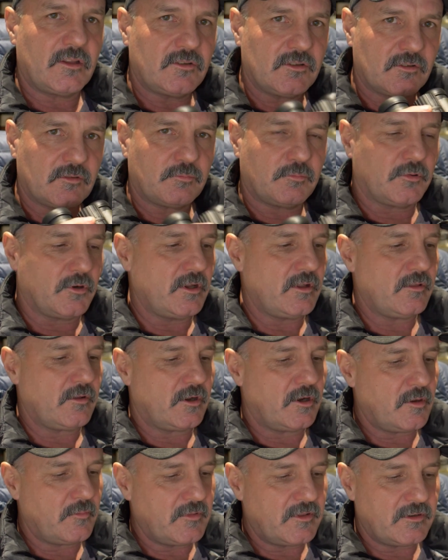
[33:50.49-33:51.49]
Just breathe
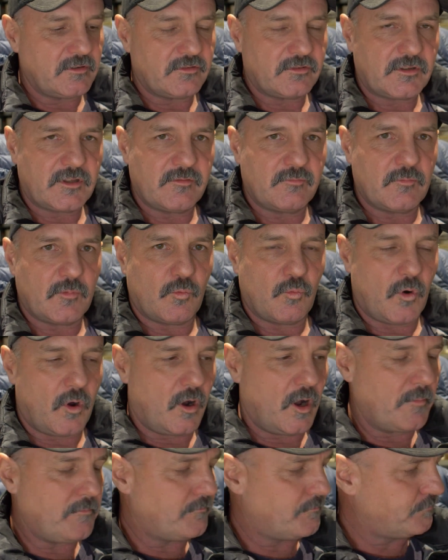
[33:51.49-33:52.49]
on it and then just give them a
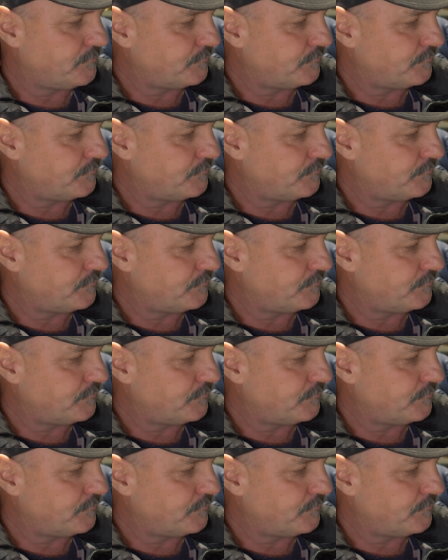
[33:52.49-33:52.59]
wipe.